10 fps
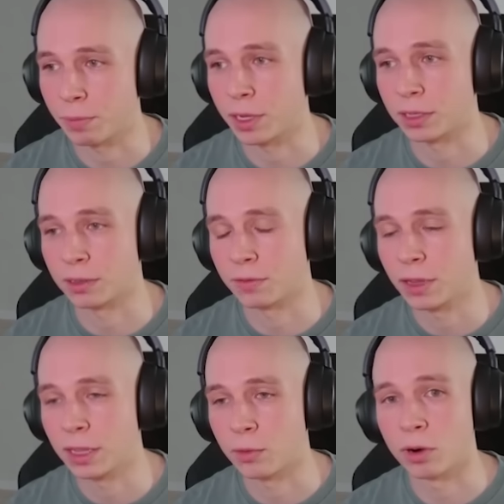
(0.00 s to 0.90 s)
because if
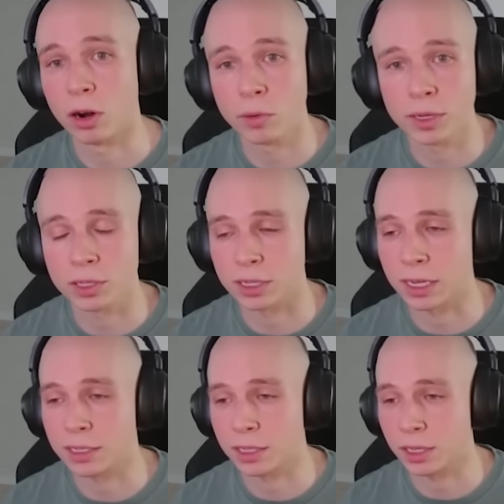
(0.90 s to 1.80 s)
they were always just
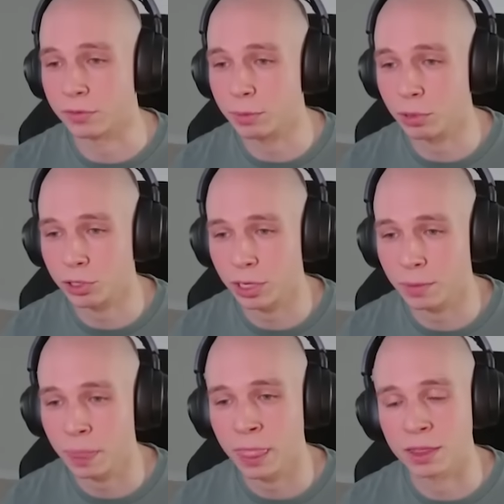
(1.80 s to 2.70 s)
instantly repushing,
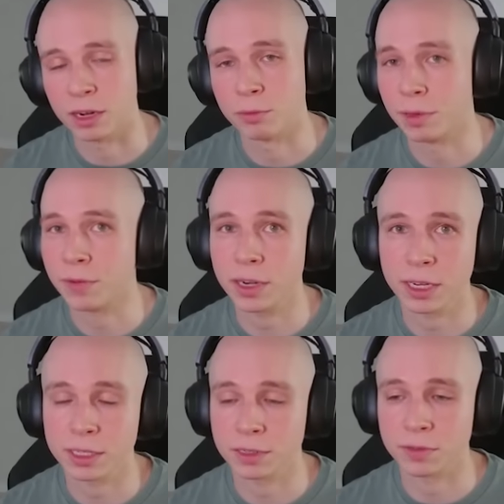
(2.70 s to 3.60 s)
then it would be very
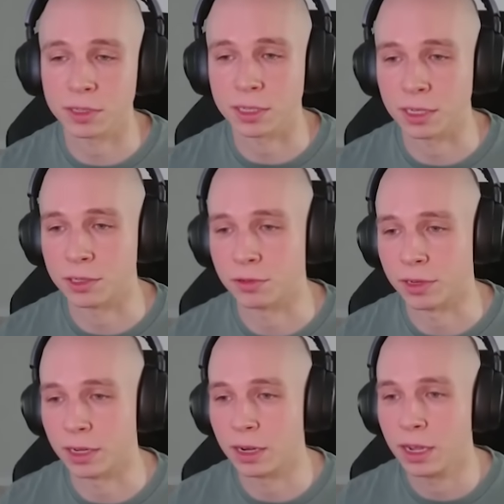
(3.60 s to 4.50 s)
easy for the Ts to read.